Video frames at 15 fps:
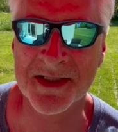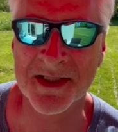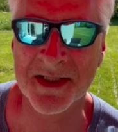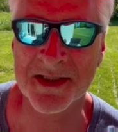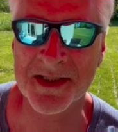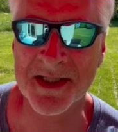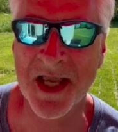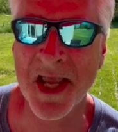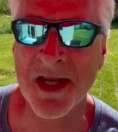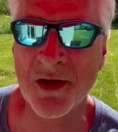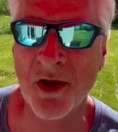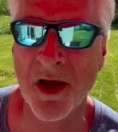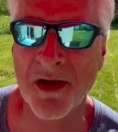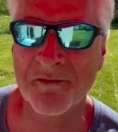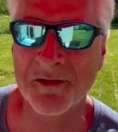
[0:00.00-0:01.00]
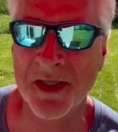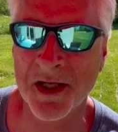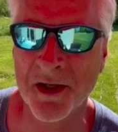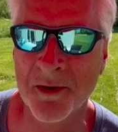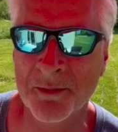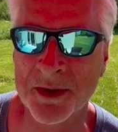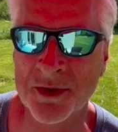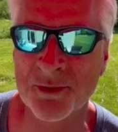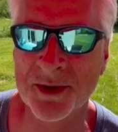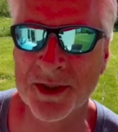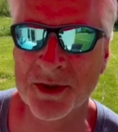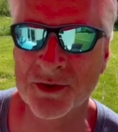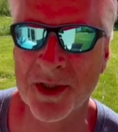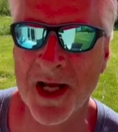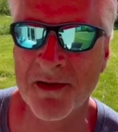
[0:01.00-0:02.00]
standoff there between
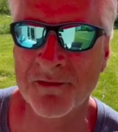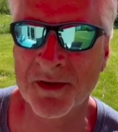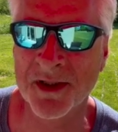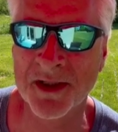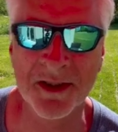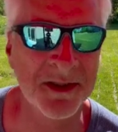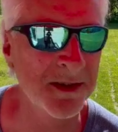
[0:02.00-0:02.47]
traffic.